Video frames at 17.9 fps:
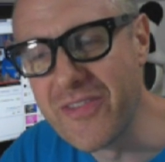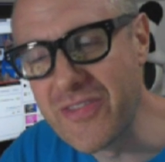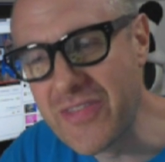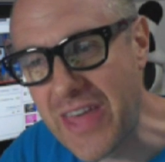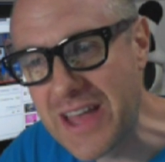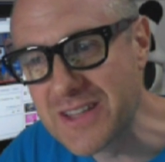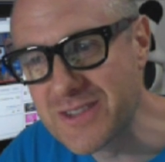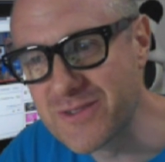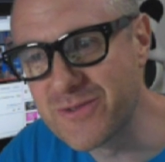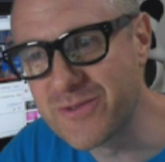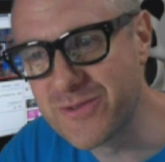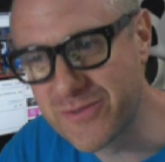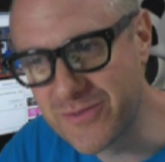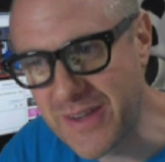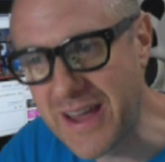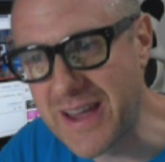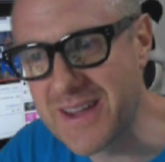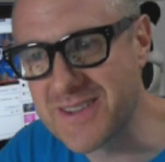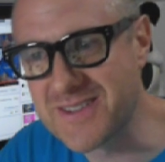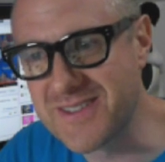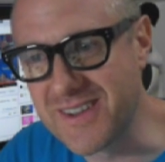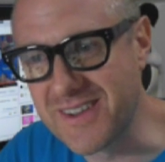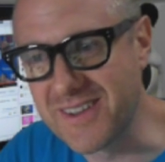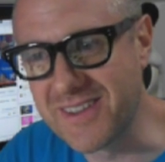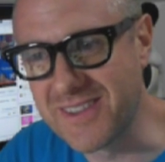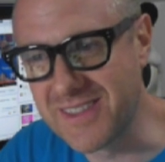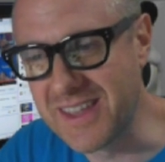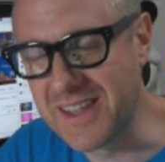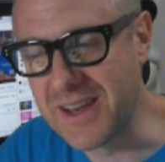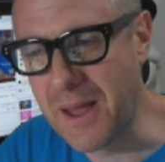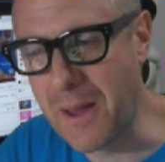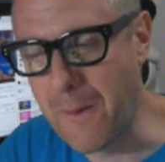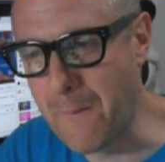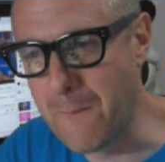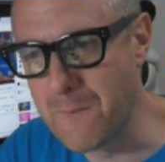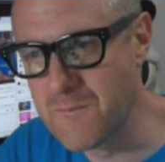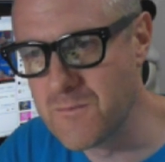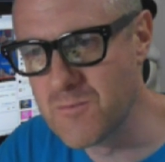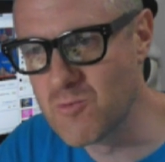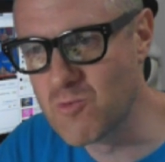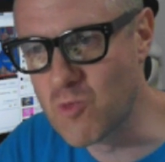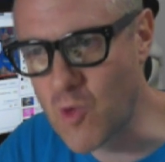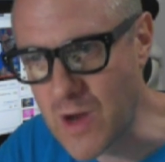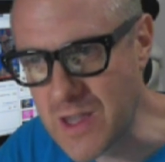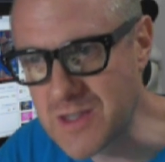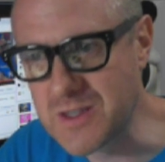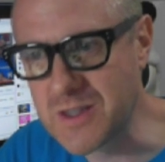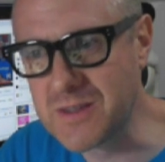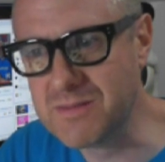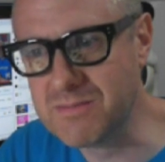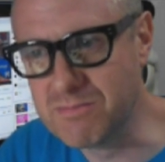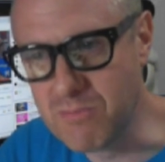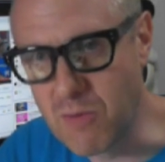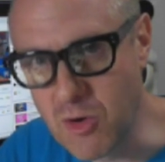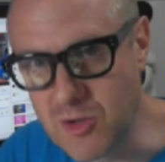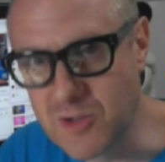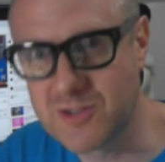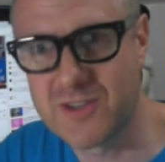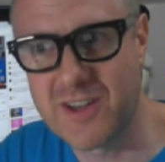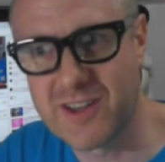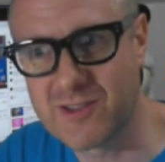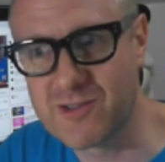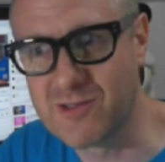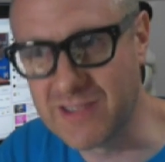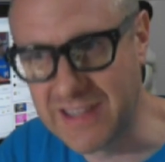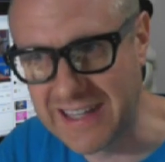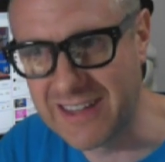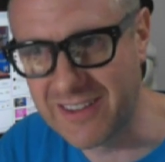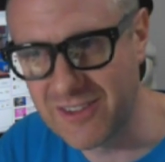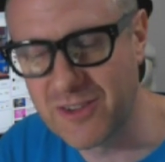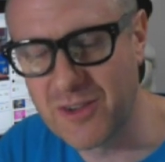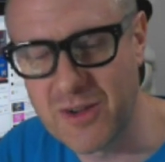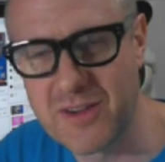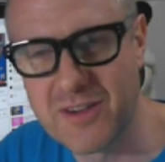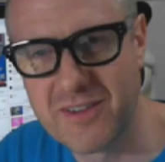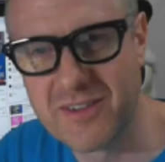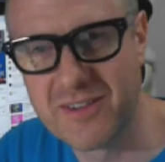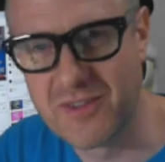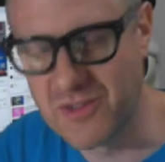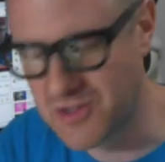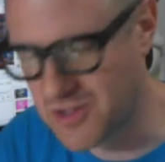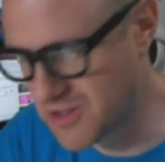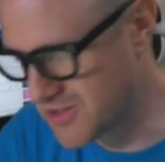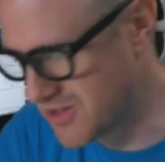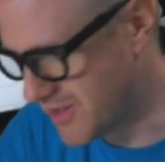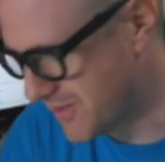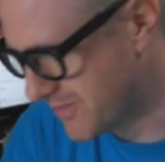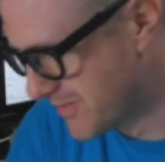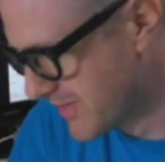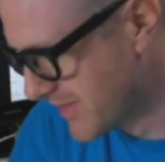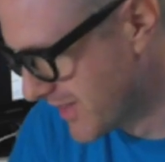that's faster than a racing motorcycle getting to 60.